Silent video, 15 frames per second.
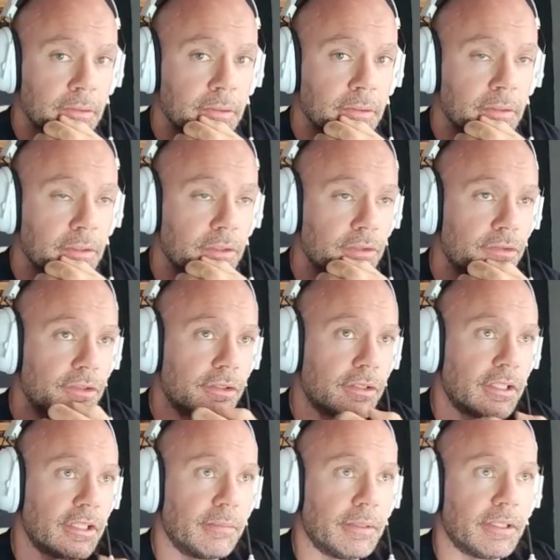You still
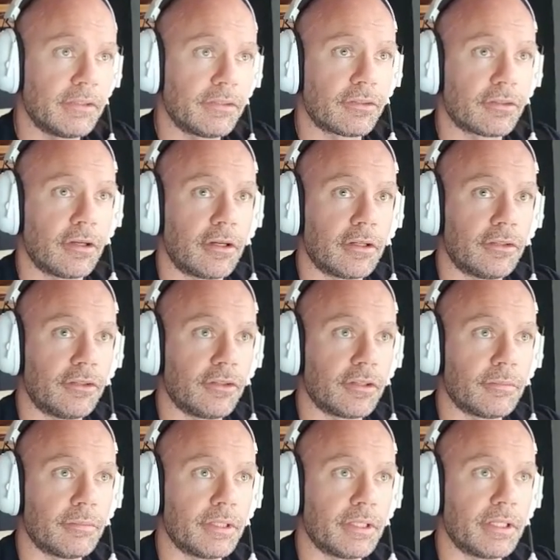need to be as strong as you
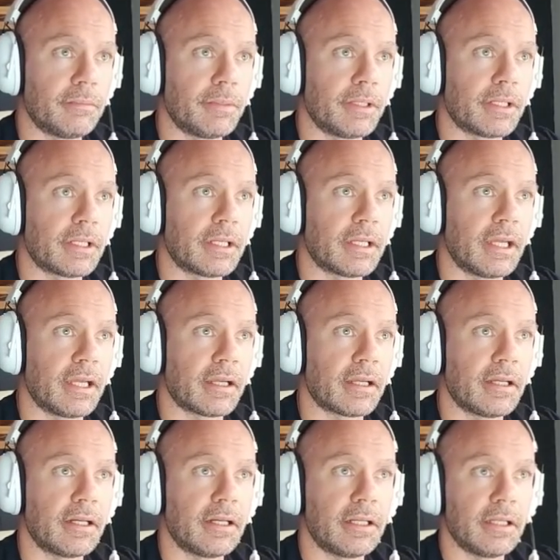can be, but it can't
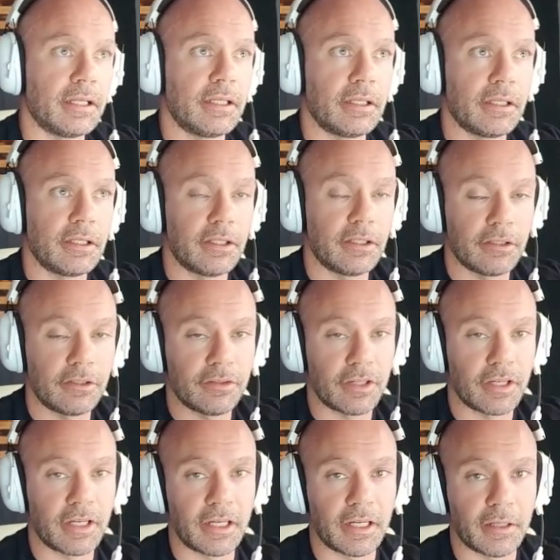cut into the
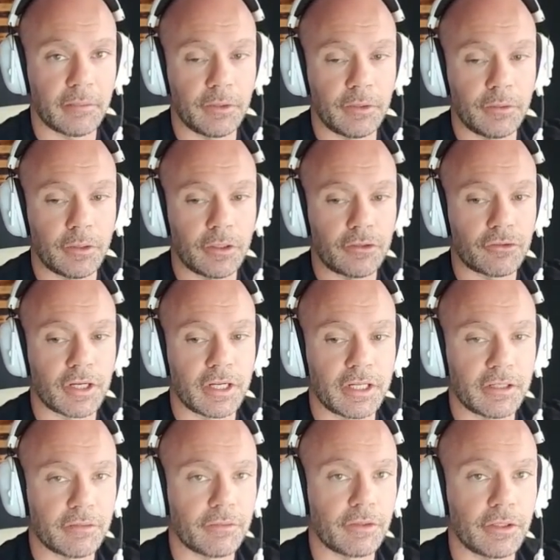time you are
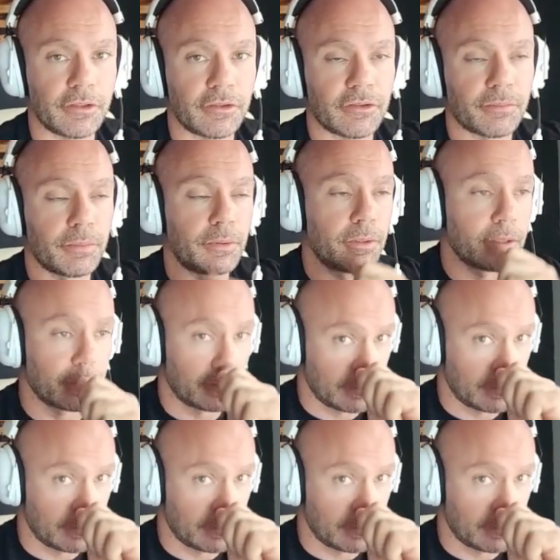training for your sport.